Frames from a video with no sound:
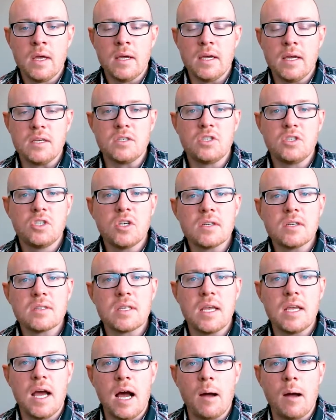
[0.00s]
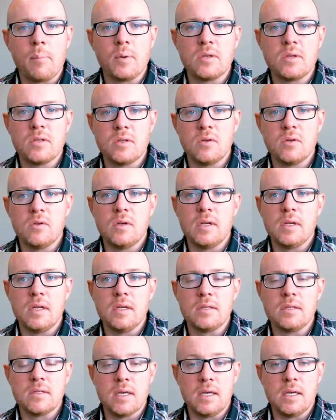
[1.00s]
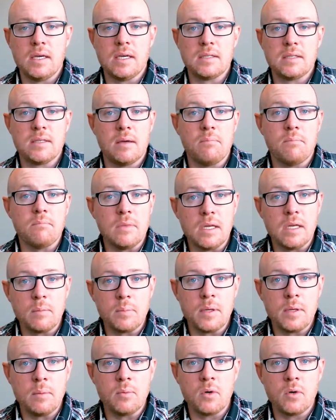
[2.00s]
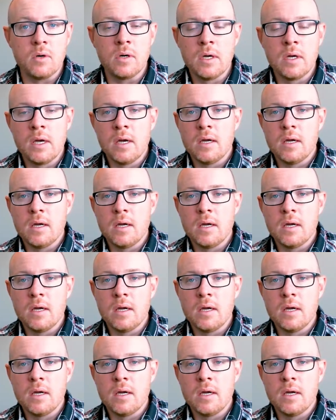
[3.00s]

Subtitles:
is just the opportunity to get to meet people,